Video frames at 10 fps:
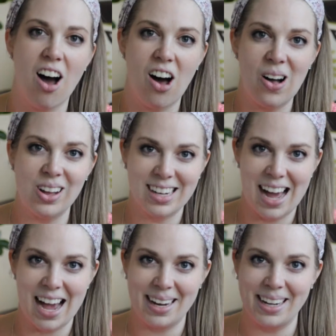all
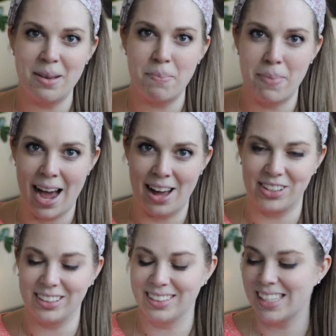9
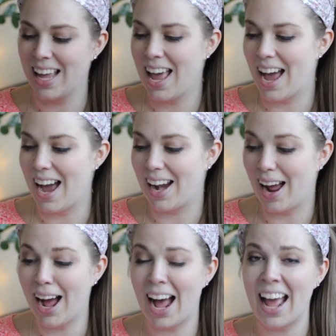patterns. And
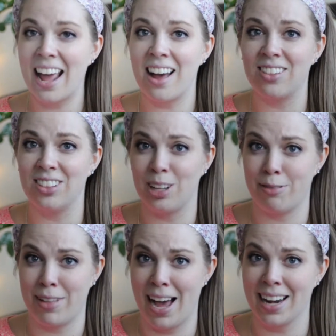I
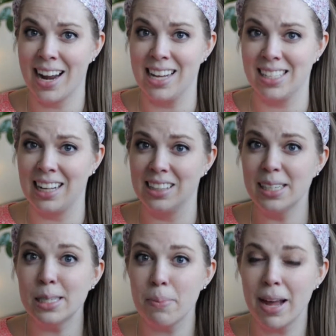love that. As a
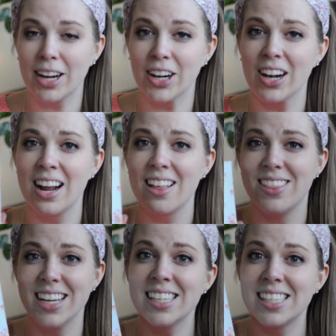list maker,
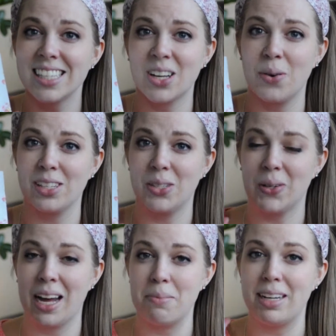this is going
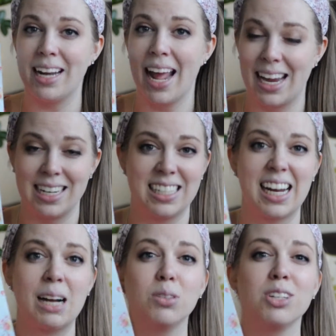to come in handy.
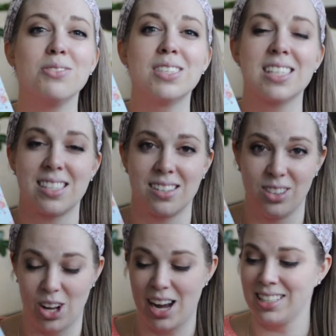I will use this a
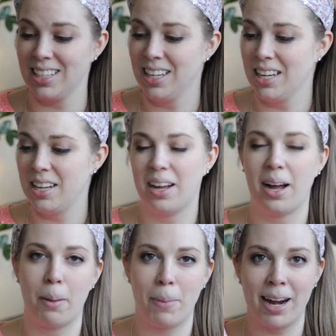lot.
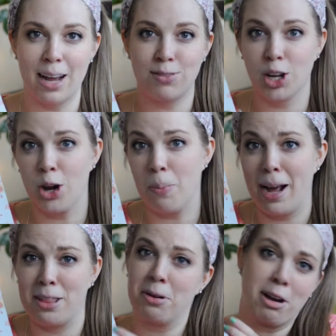I might have to go
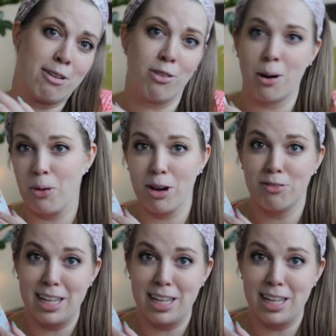buy 3 or 4 more of